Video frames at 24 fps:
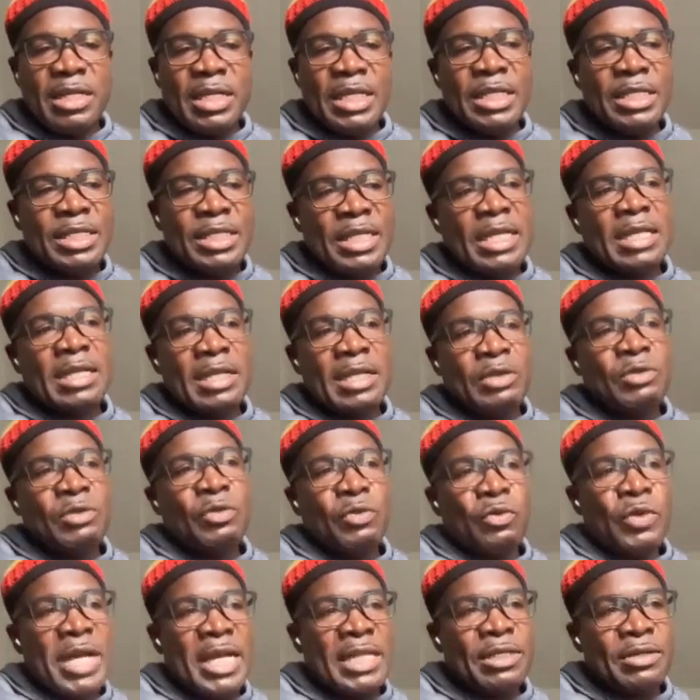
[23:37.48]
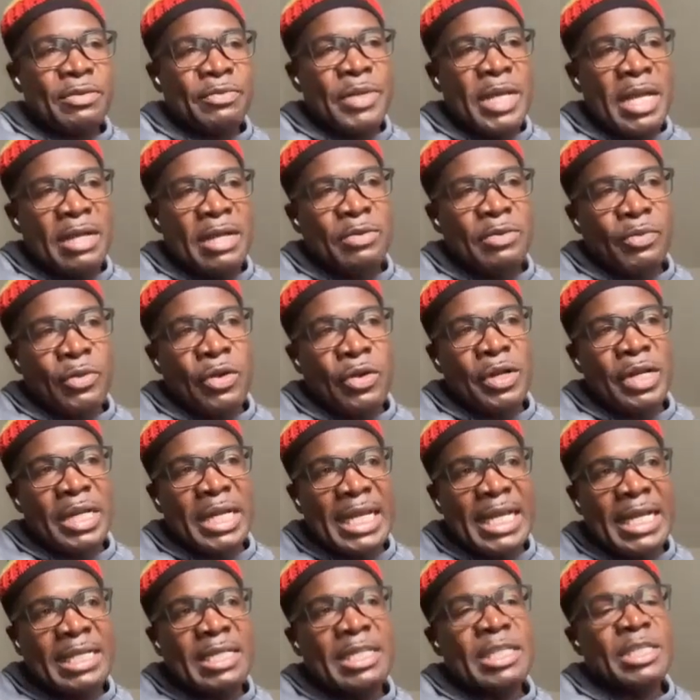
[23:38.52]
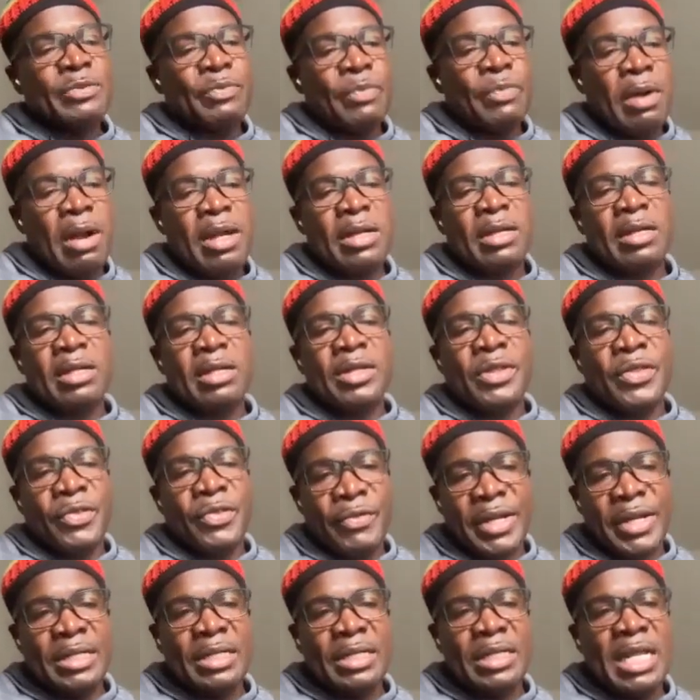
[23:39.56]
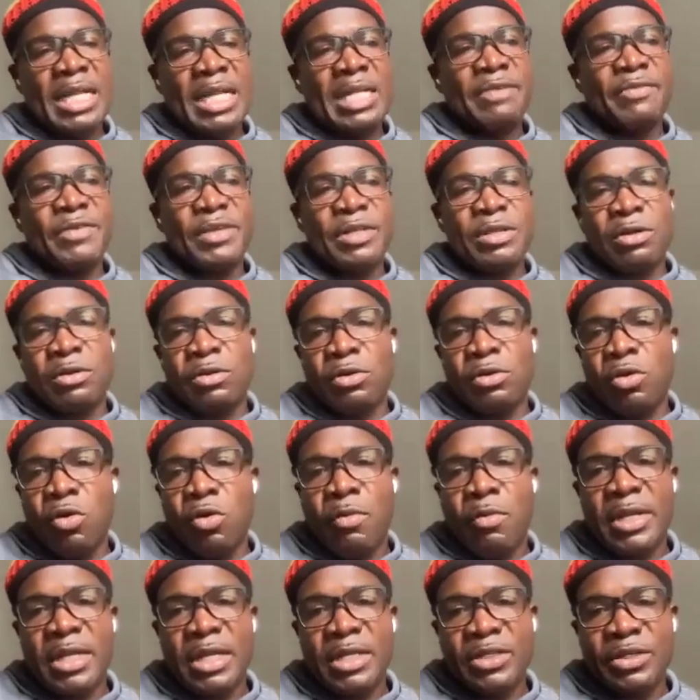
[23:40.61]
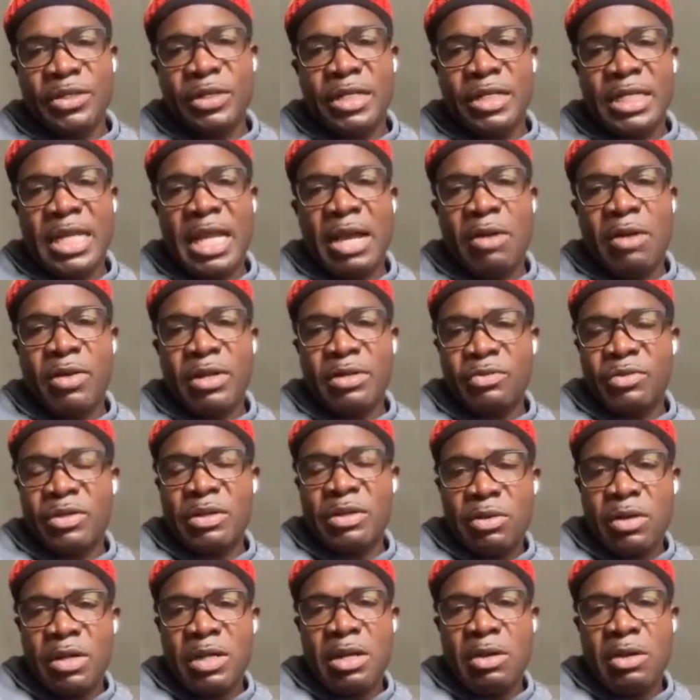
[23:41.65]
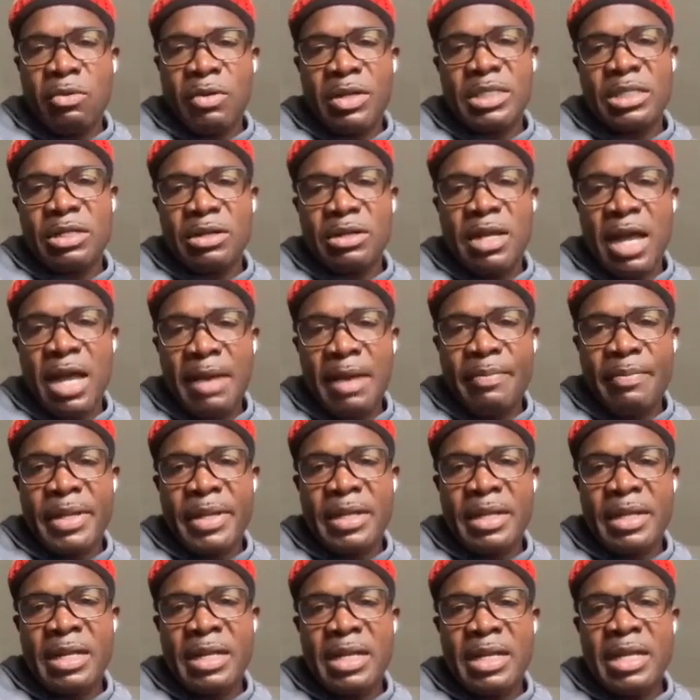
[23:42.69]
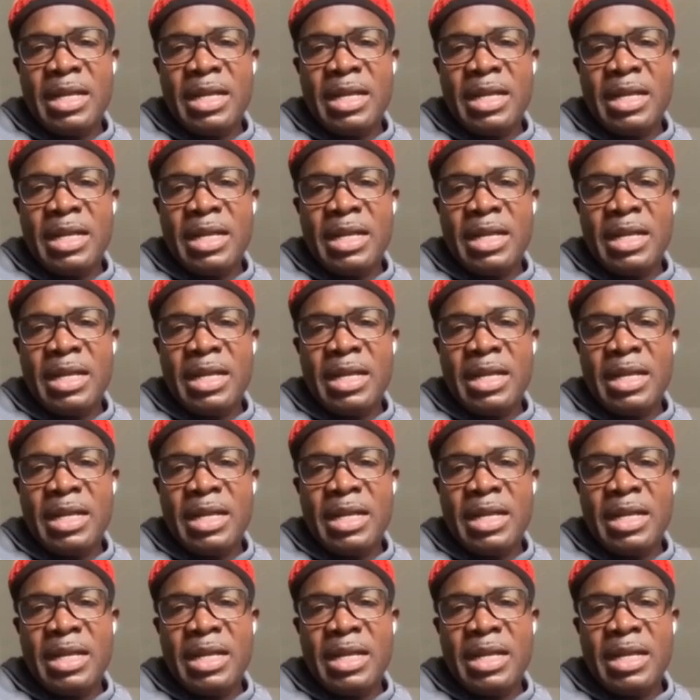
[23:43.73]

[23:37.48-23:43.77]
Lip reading: He said we had to be at work late. His partner threatened that if he don't home at a certain time, what's gonna happen.